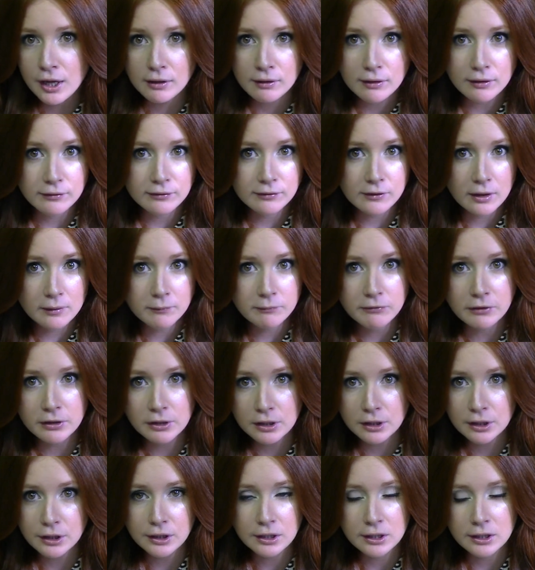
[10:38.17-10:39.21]
unless I'm
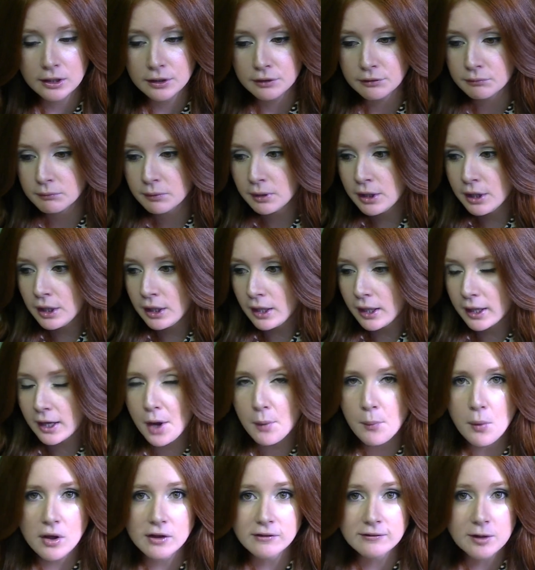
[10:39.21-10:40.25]
feeling like I
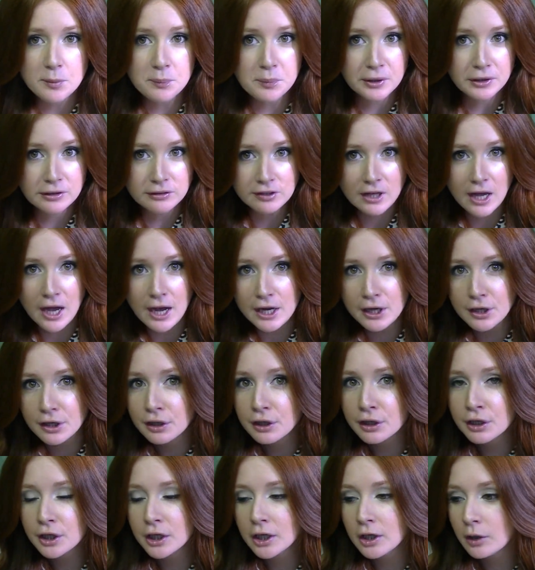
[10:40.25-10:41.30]
want something
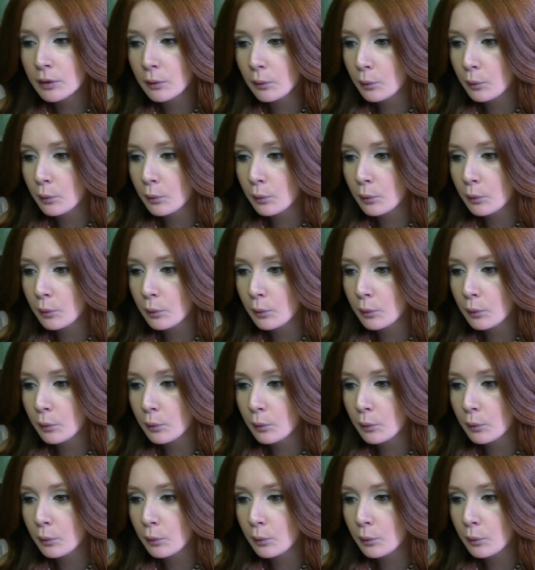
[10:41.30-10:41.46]
tighter,